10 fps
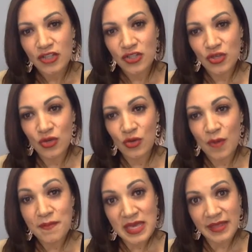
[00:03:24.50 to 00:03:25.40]
to
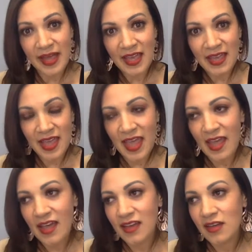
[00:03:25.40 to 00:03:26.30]
be like
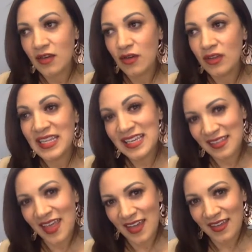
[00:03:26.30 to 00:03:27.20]
and lead
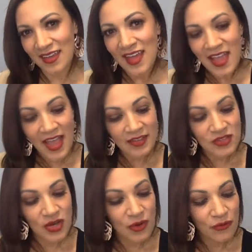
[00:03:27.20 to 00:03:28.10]
like. And
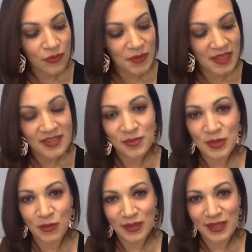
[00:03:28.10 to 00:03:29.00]
so for me, that's
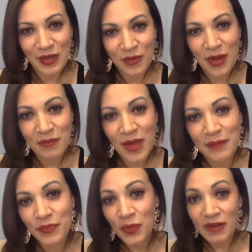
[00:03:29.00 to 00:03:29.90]
been a really good one.
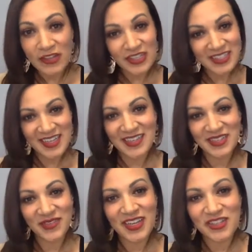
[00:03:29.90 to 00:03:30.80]
But whatever you decide
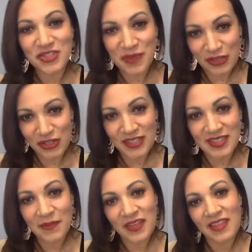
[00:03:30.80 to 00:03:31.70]
to read, just make sure it's
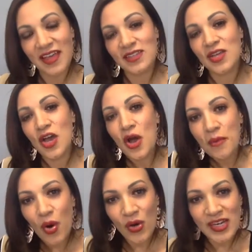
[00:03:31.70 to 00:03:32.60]
something that's
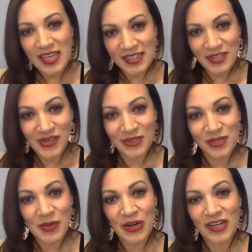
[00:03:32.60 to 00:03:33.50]
pouring into your
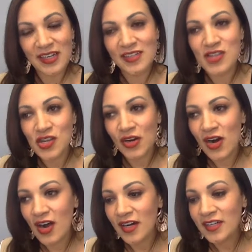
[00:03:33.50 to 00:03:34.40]
spirit and into your
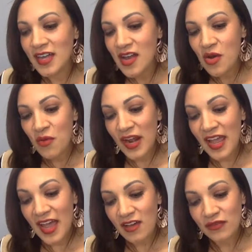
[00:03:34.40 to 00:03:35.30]
heart. What I
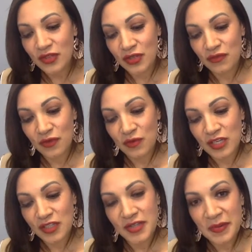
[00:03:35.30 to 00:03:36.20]
have learned from
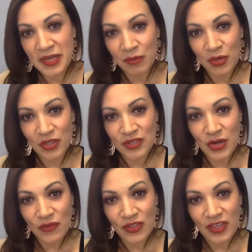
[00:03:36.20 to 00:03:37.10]
reading so many books
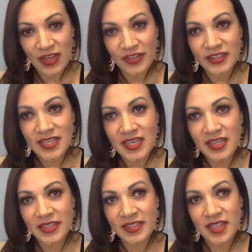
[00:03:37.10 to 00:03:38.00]
over the years
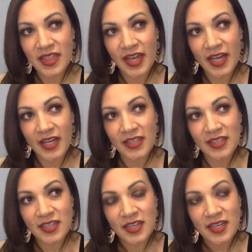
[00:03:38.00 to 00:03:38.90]
is that